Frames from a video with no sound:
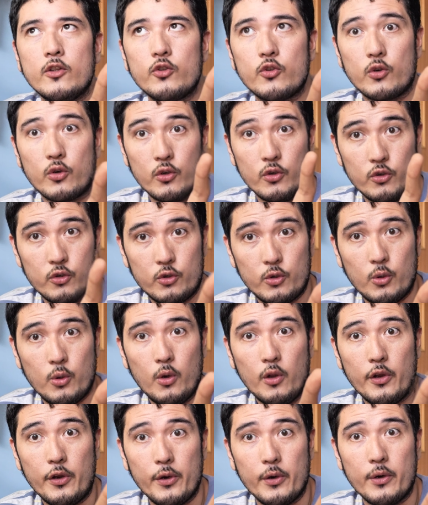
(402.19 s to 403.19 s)
to
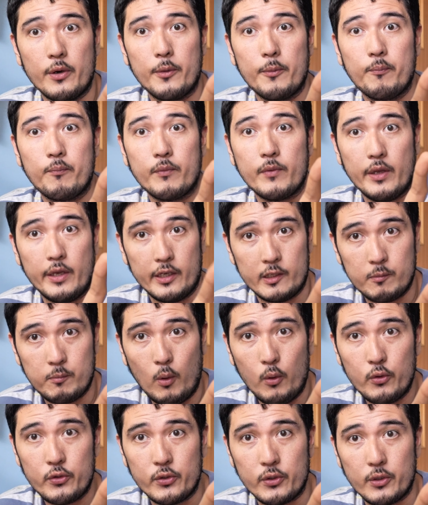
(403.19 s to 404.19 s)
control your
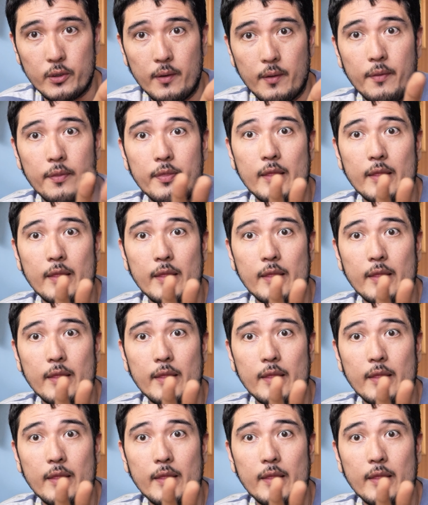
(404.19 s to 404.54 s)
exposure.